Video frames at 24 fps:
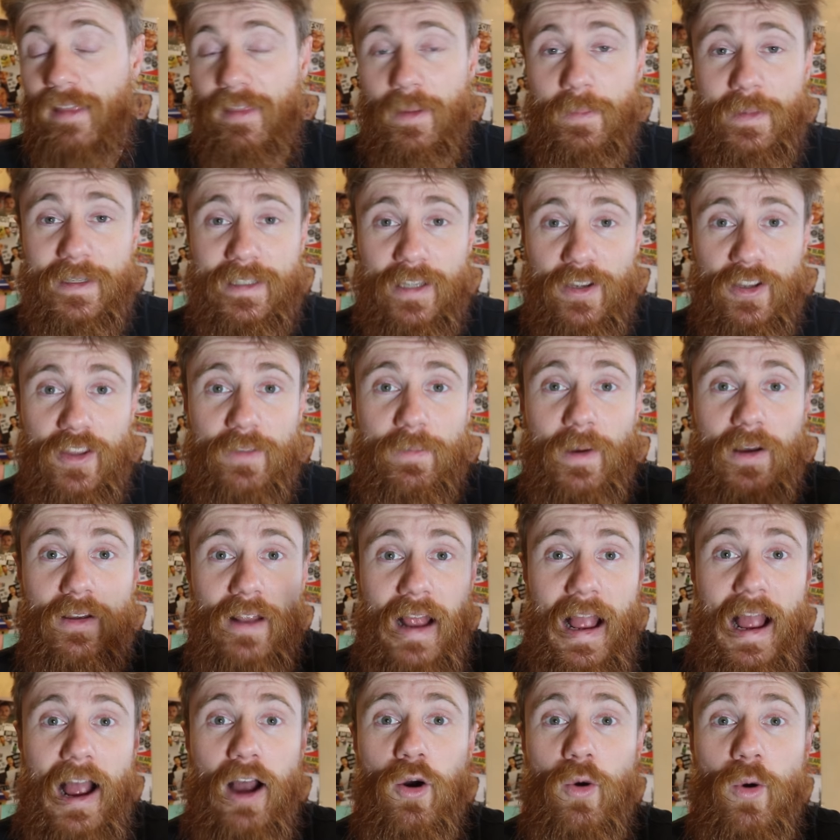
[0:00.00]
let me tell you about
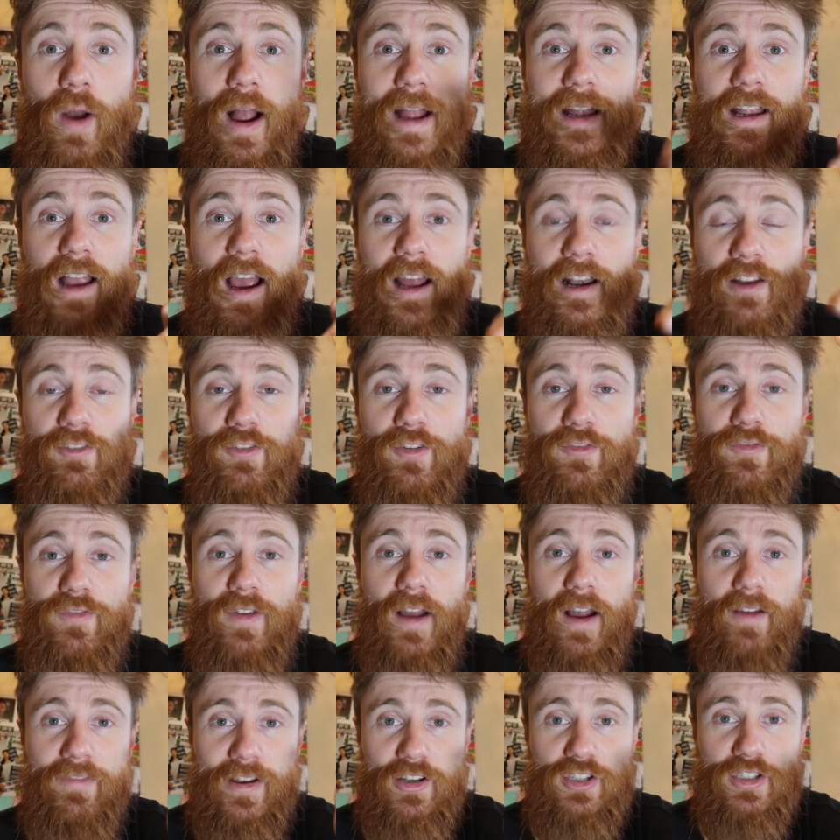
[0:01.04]
how I kind
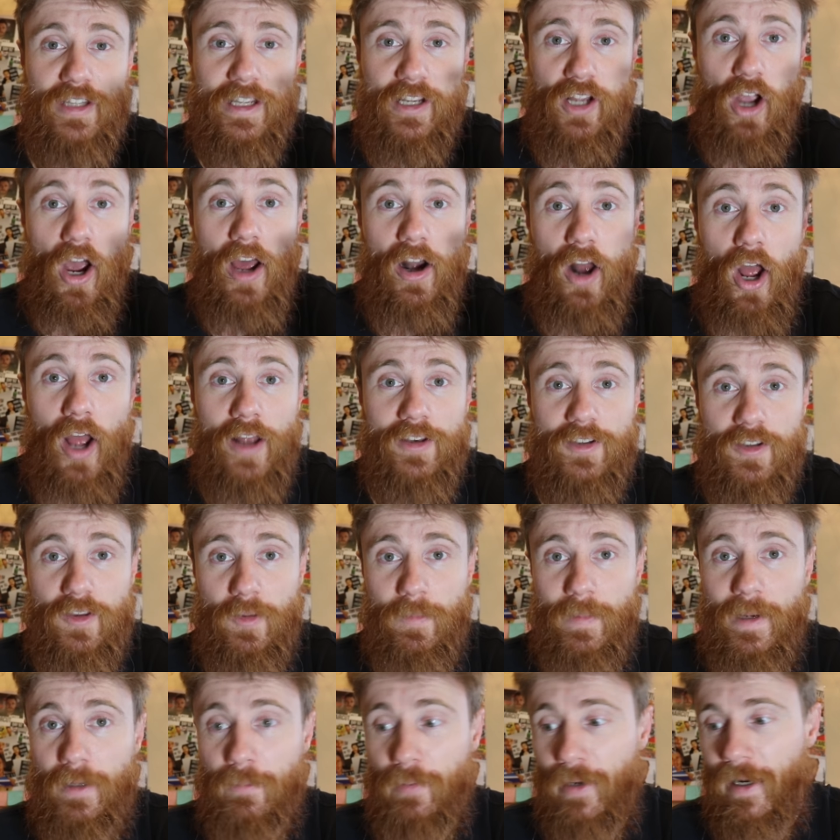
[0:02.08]
of eventually got onto
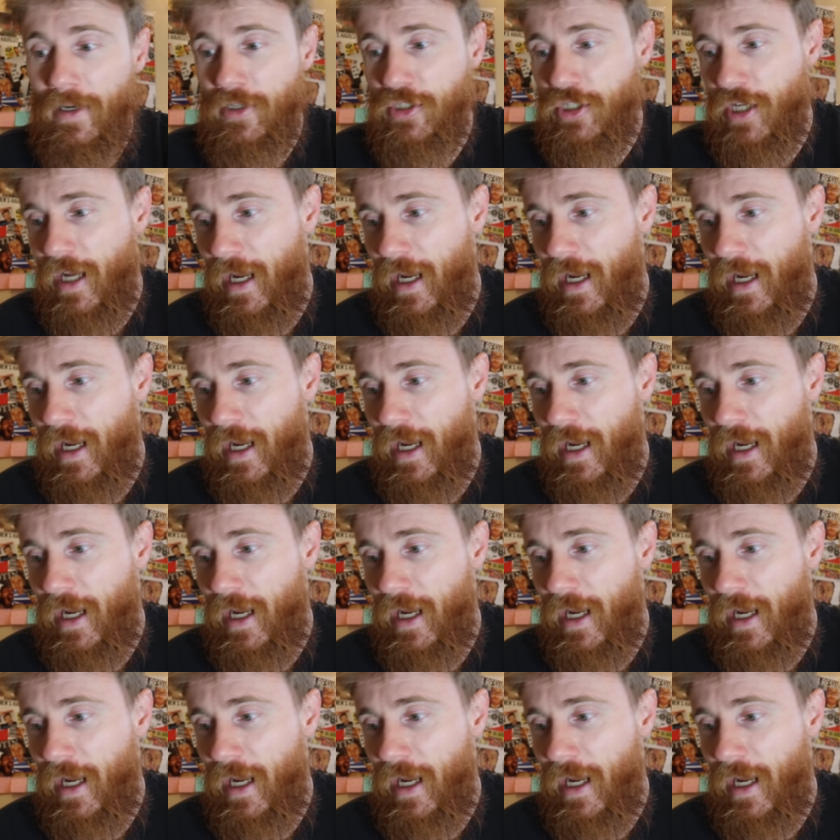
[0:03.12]
the Beardbrand